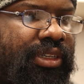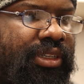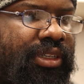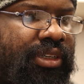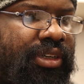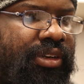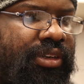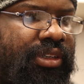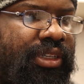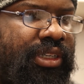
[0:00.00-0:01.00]

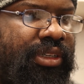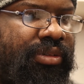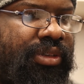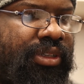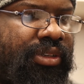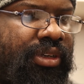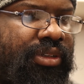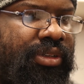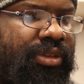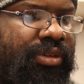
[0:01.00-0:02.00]
Concurrently, he was
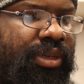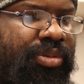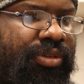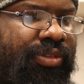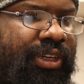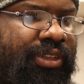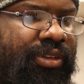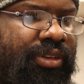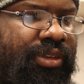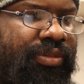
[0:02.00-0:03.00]
also a
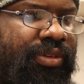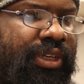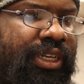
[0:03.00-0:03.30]
professor of